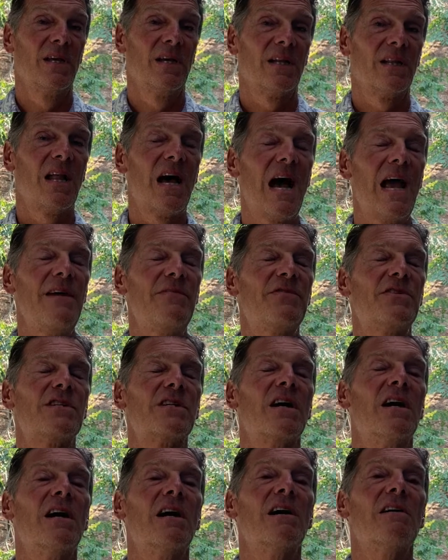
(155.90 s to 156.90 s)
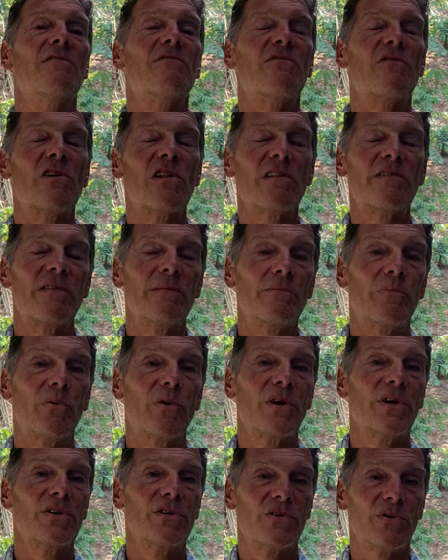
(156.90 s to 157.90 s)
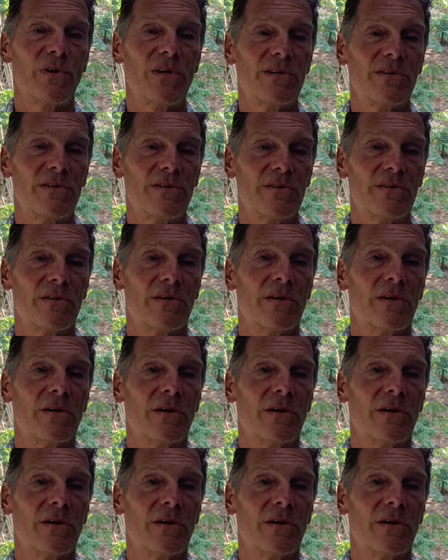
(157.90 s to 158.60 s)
Life's full of important choices.